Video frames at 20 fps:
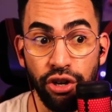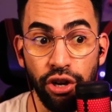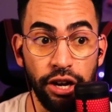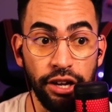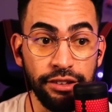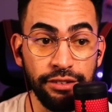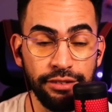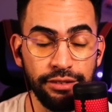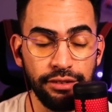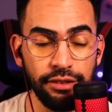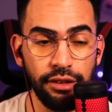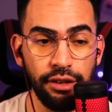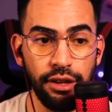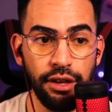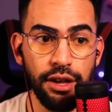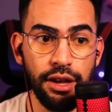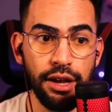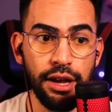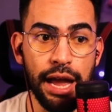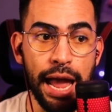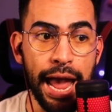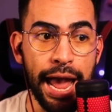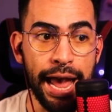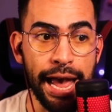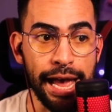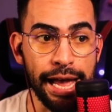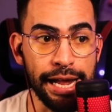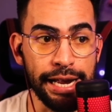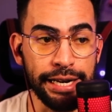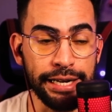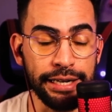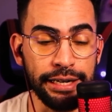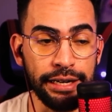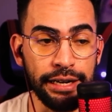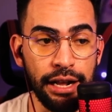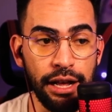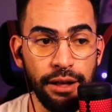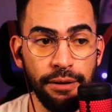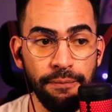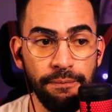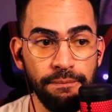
nuts, and